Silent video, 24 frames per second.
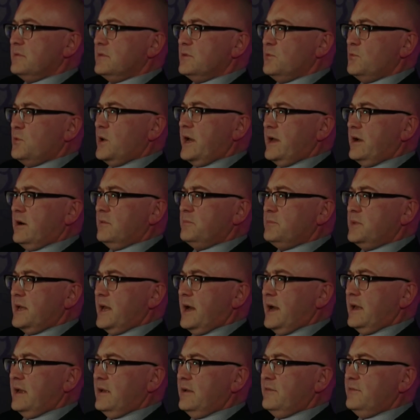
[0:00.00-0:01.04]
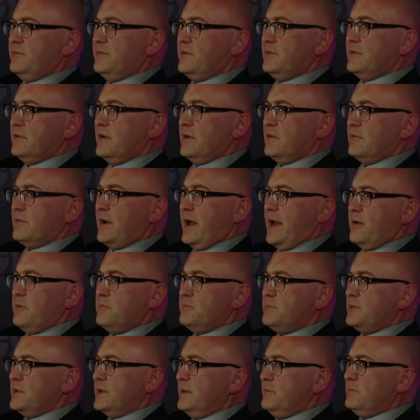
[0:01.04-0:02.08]
The way I behaved
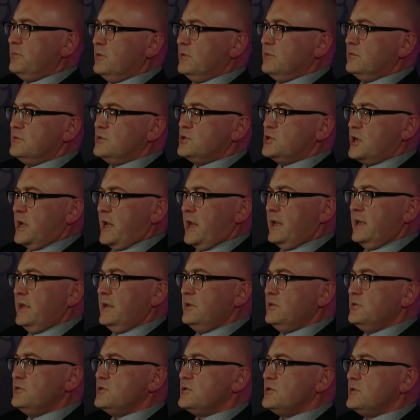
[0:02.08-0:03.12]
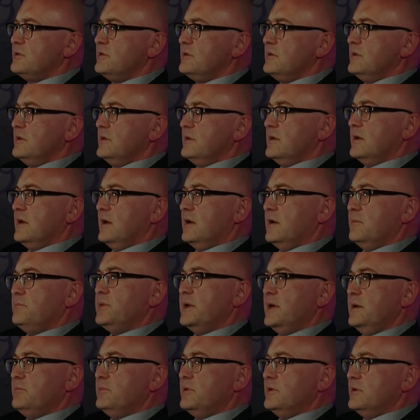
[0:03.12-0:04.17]
around people changed.
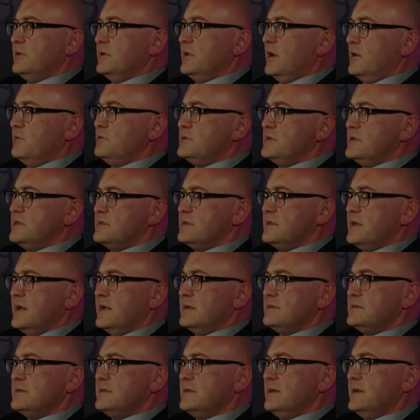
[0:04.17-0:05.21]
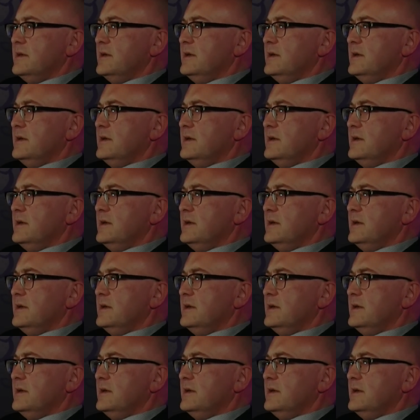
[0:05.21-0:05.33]
People had noticed that.